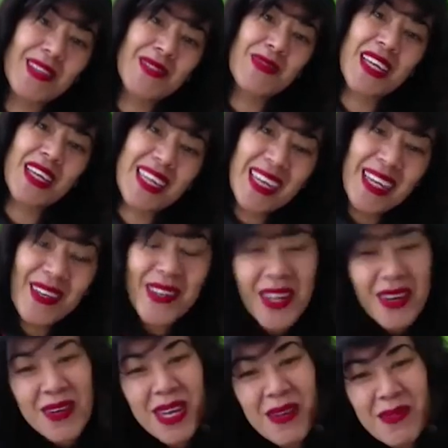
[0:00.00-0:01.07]
like, you know
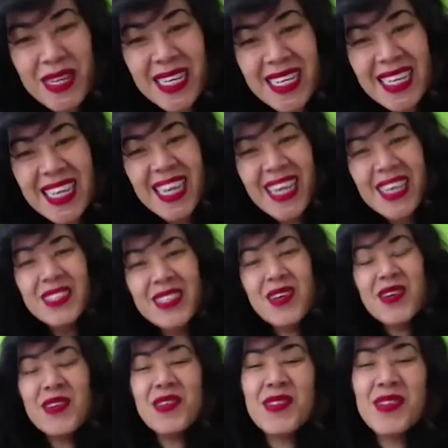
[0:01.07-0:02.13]
what I mean?
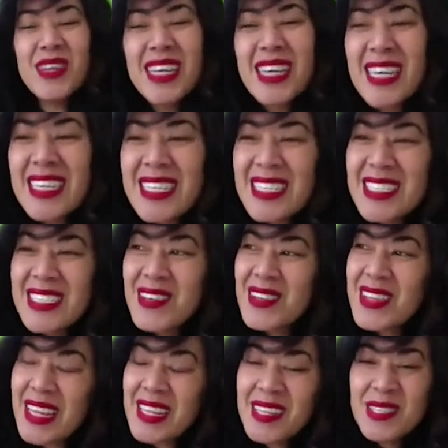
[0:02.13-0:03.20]
So
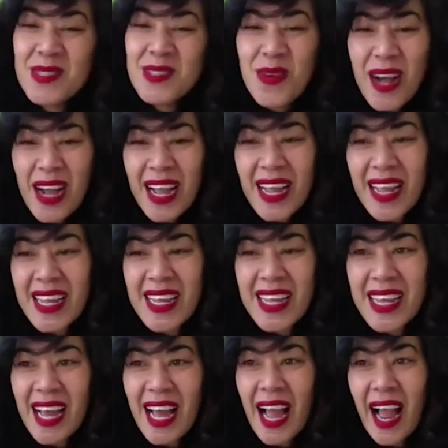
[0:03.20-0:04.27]
that is
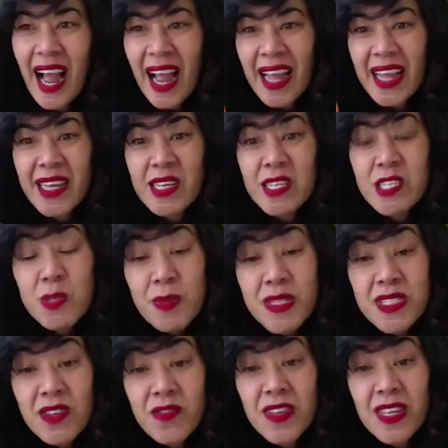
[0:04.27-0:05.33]
why I
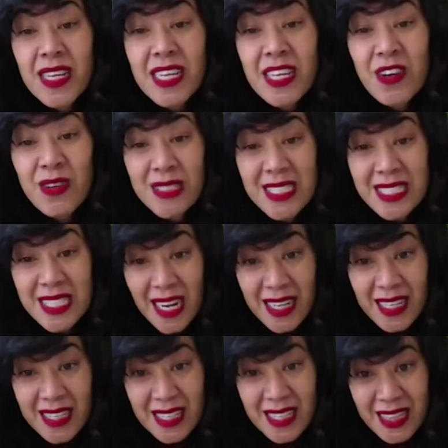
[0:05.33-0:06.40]
specifically
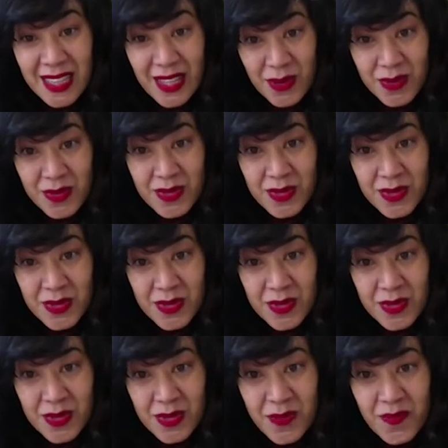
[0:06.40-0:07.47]
constructed those
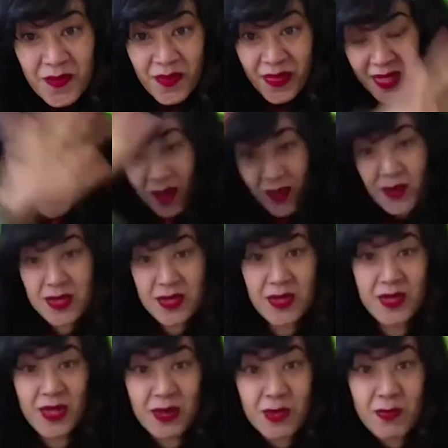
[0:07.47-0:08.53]

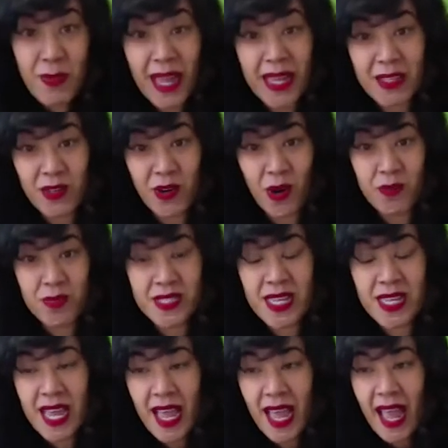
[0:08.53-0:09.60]
those backdrops.
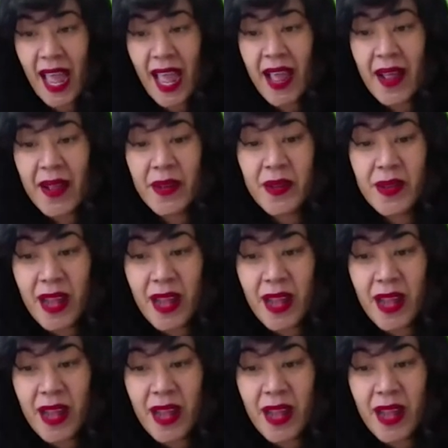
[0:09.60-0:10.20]
And